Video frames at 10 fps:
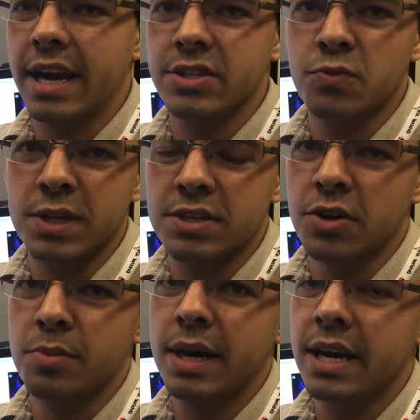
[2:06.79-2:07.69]
as the weeks
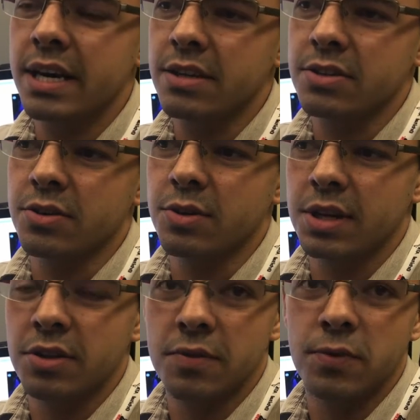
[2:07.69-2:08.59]
go by, so you
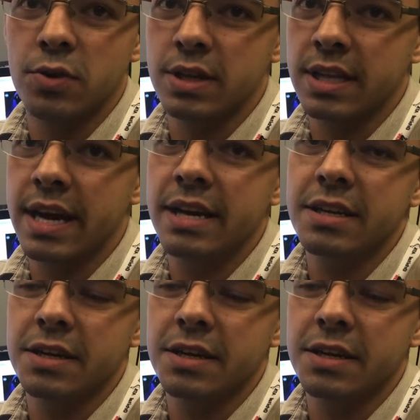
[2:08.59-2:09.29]
can look forward to that